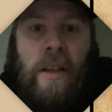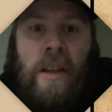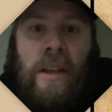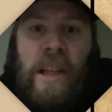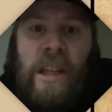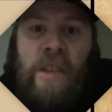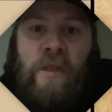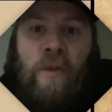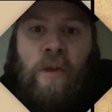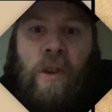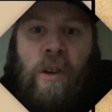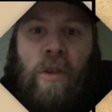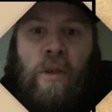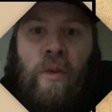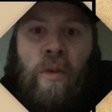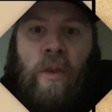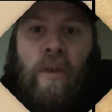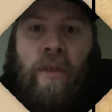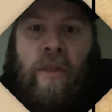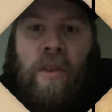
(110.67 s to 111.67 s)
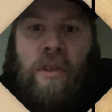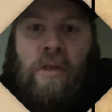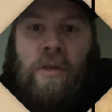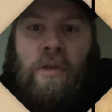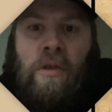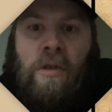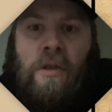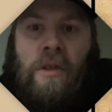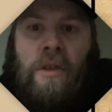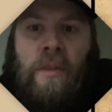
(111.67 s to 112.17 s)
these readers were
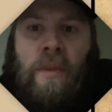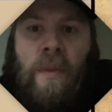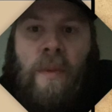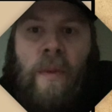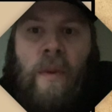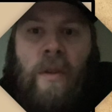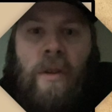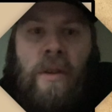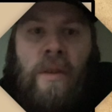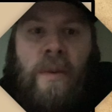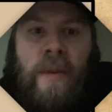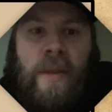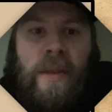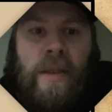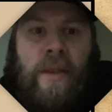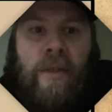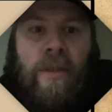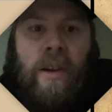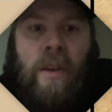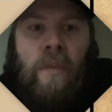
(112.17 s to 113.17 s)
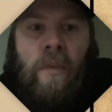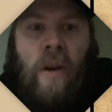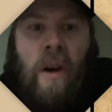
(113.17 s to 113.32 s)
vehicles to promote a specific